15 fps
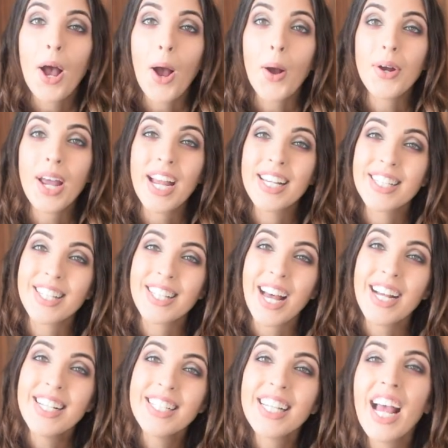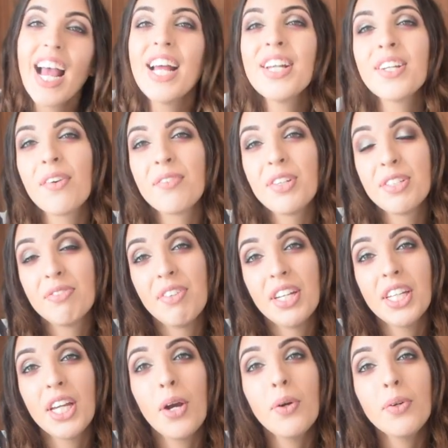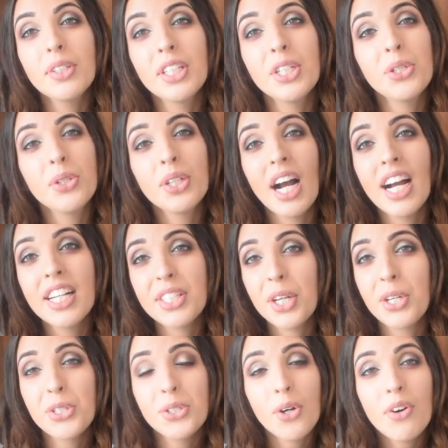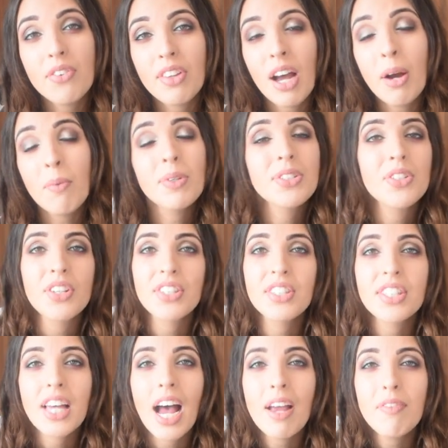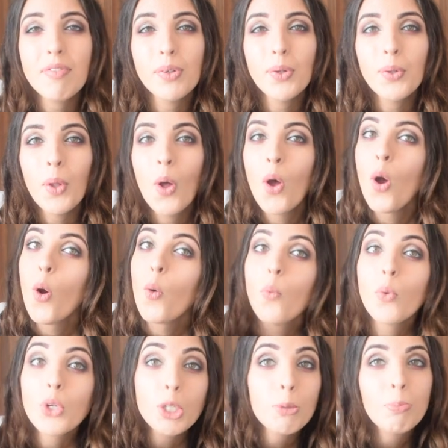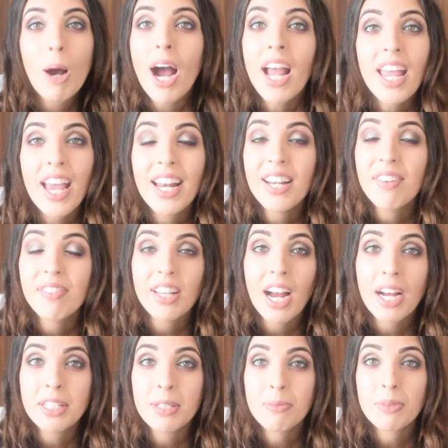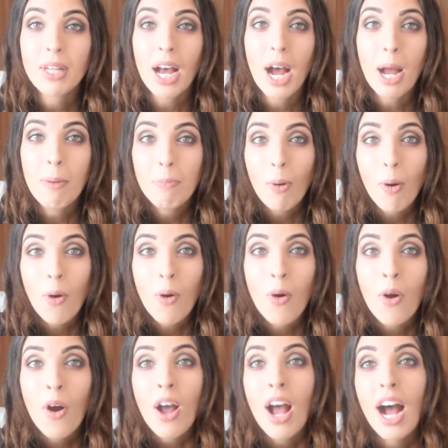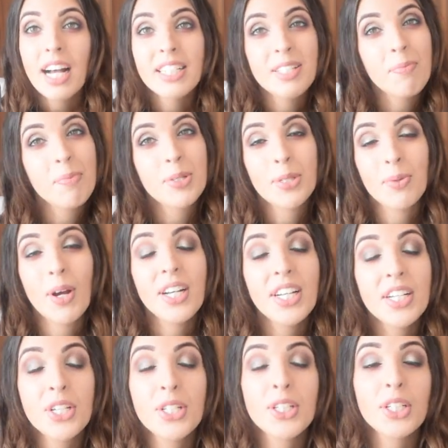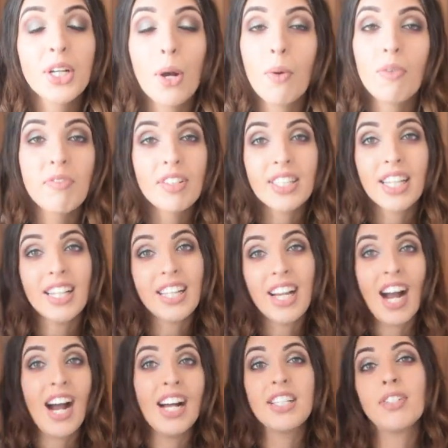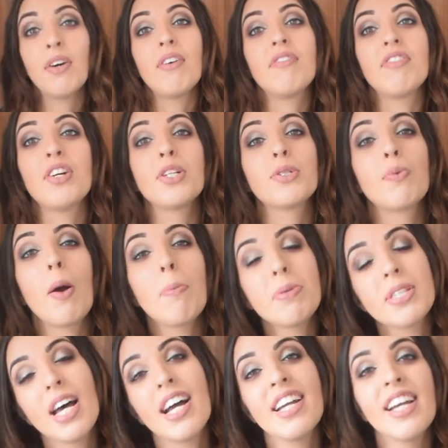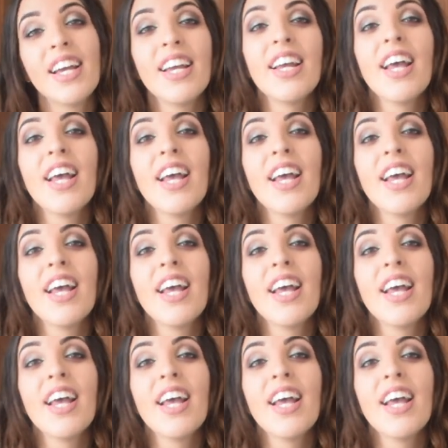Okay, so that is the end of this video. Did you guys enjoy that? Was it insightful? Would you buy any of the items that I bought? Has it persuaded you to go and visit the I Saw It First website?